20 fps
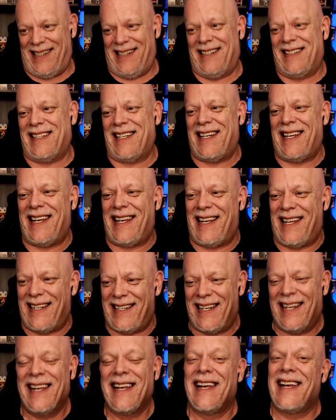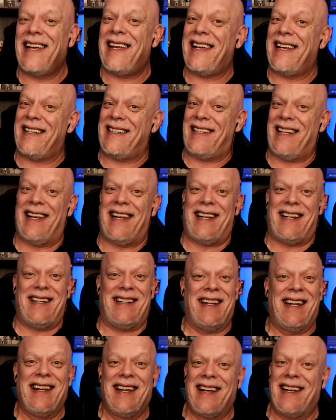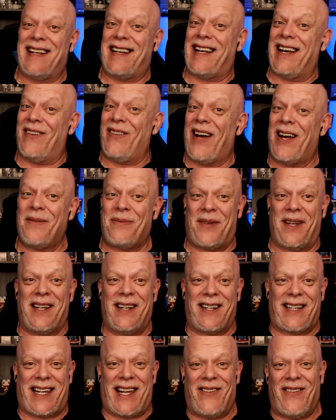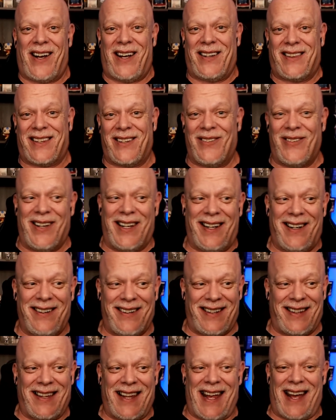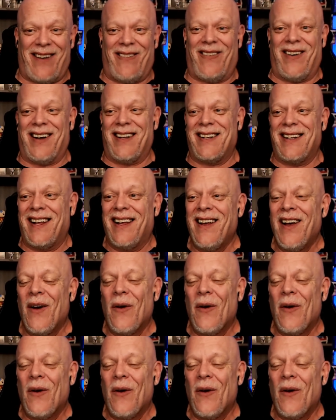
He did. Come on, Peter came out the winner in that one.